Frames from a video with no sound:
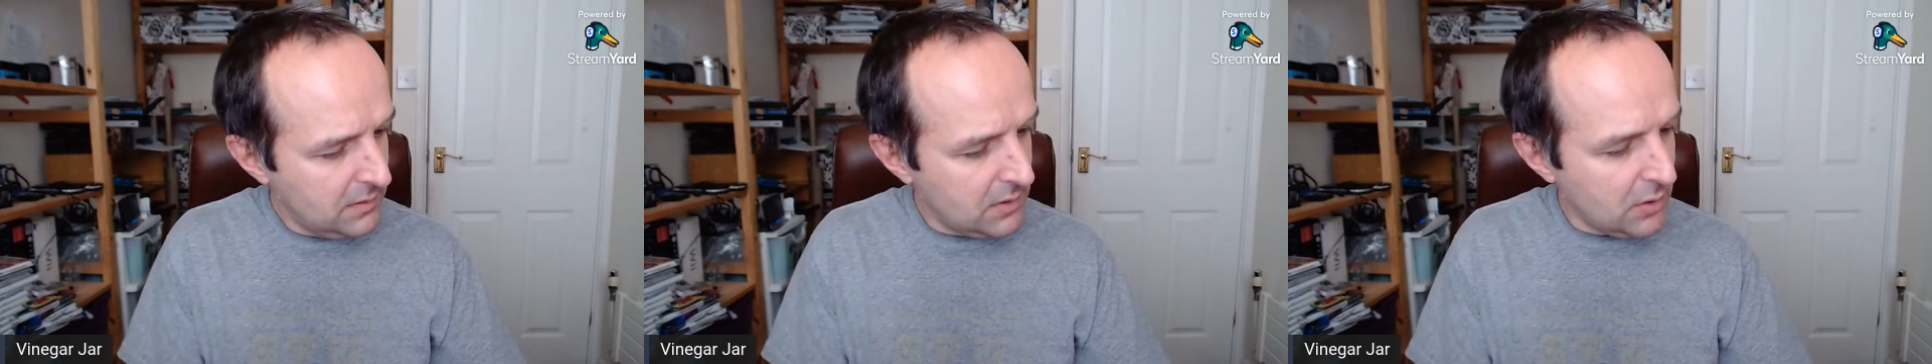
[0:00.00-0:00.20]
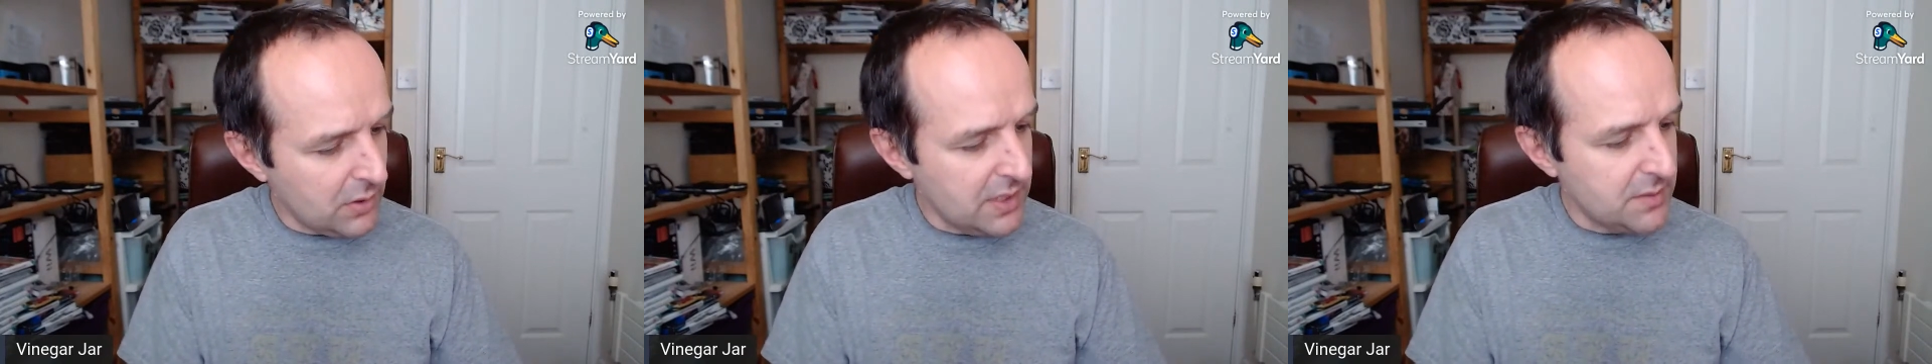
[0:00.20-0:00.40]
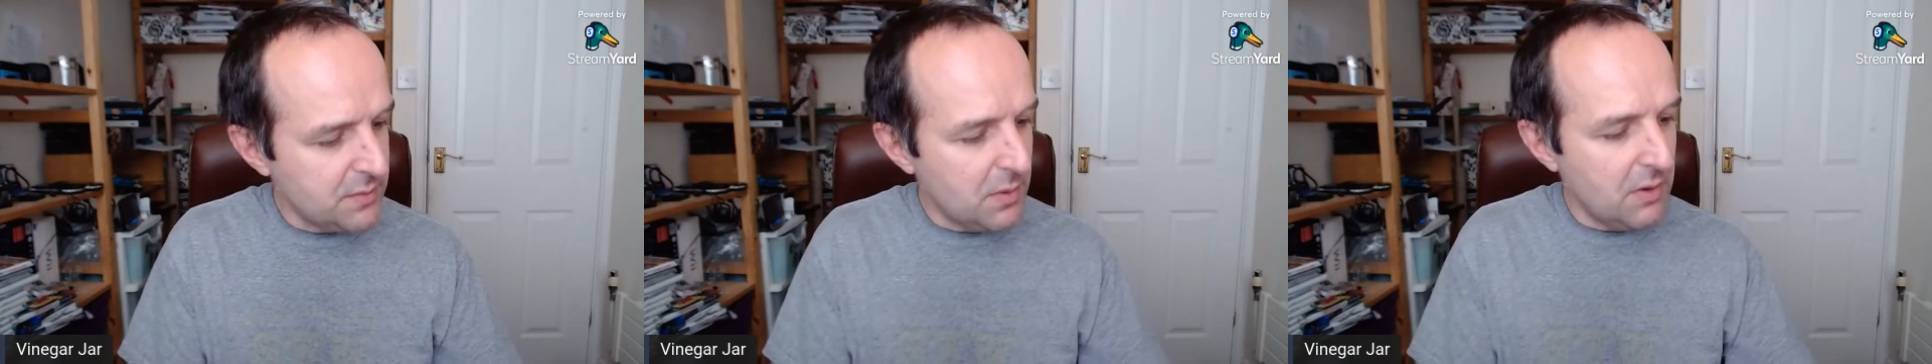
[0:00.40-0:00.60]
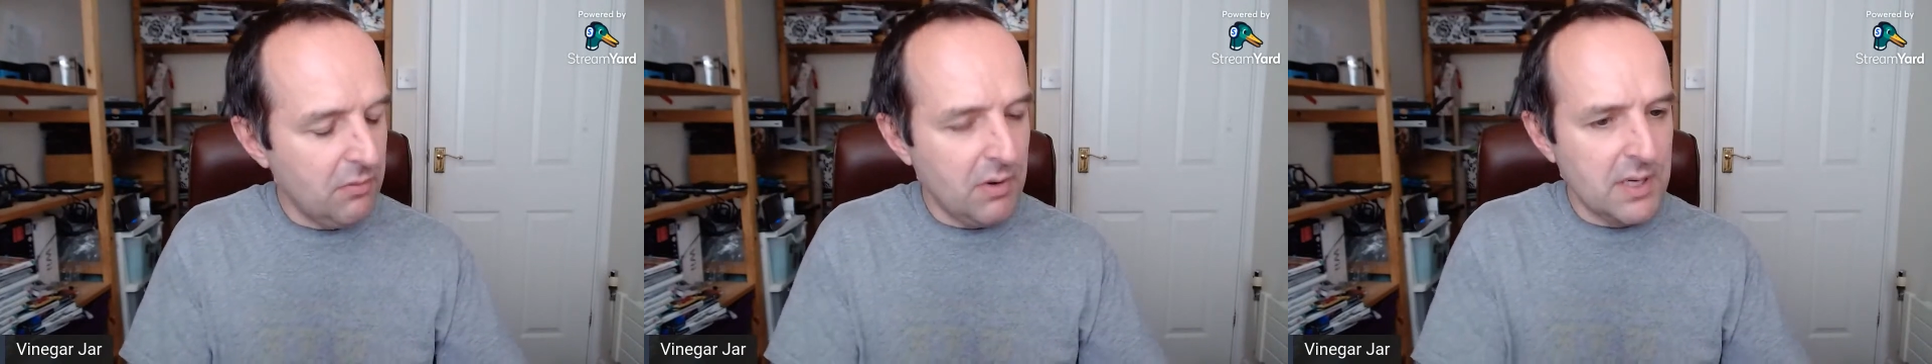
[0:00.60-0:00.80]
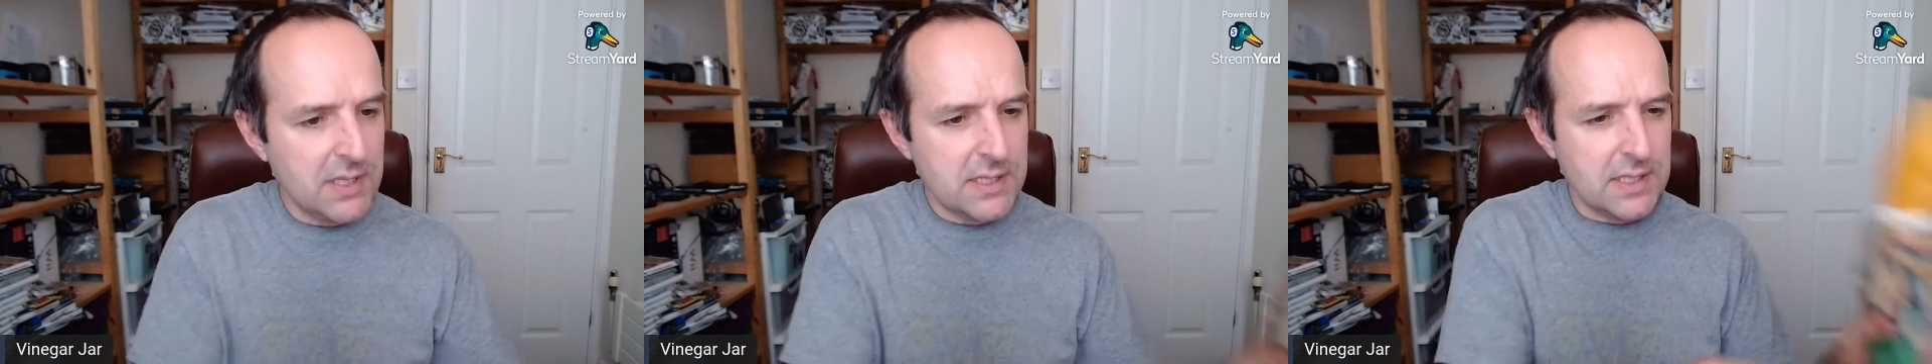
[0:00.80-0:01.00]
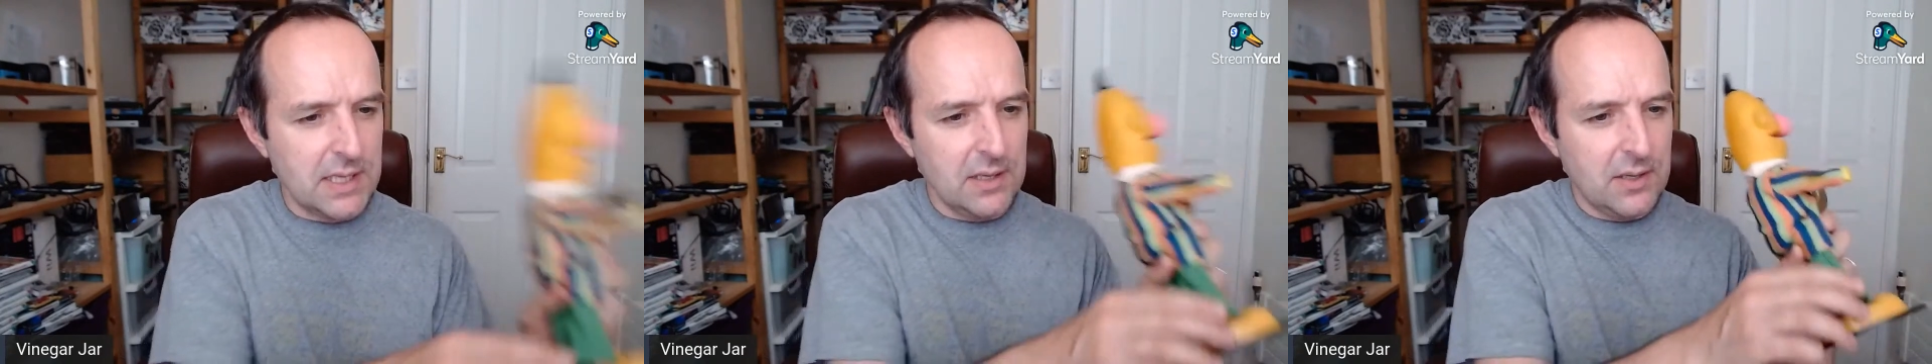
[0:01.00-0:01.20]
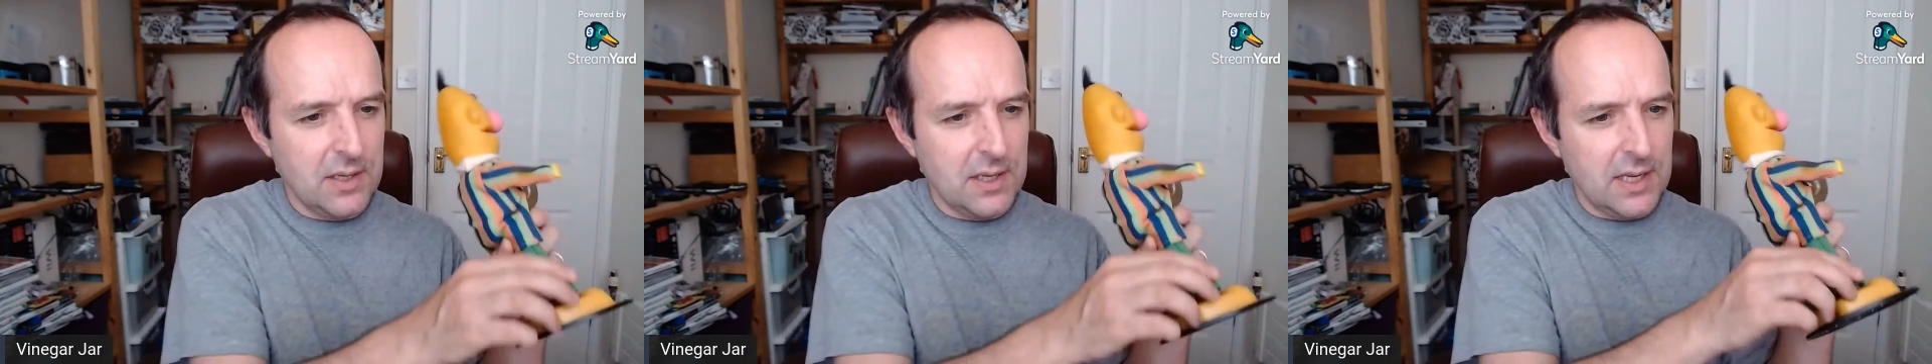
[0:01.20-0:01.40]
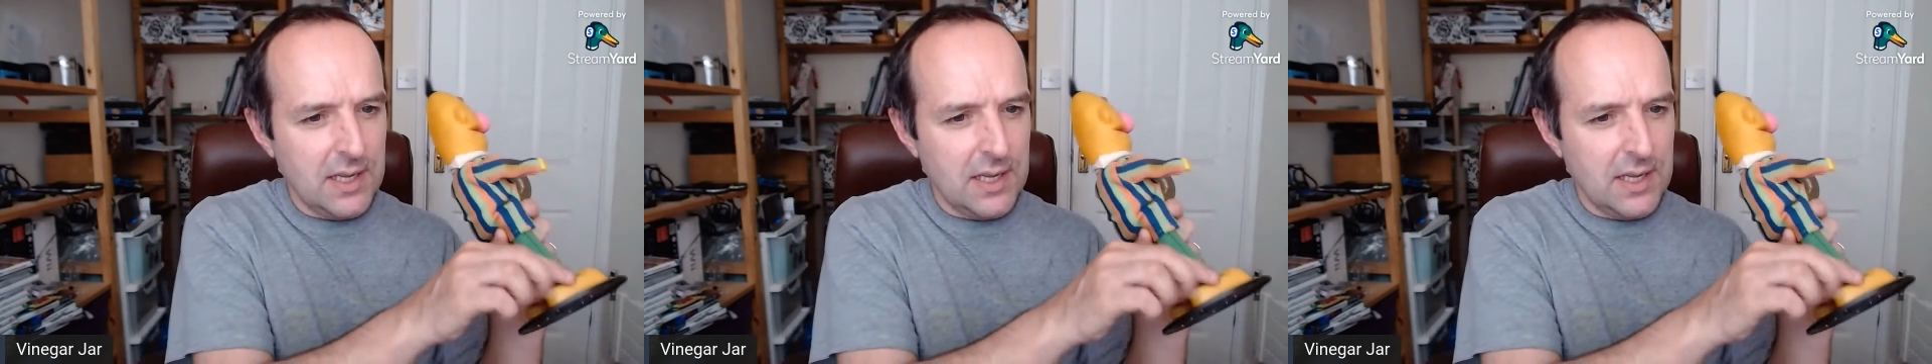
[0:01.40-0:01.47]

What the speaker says: God, he's very rusty. Look at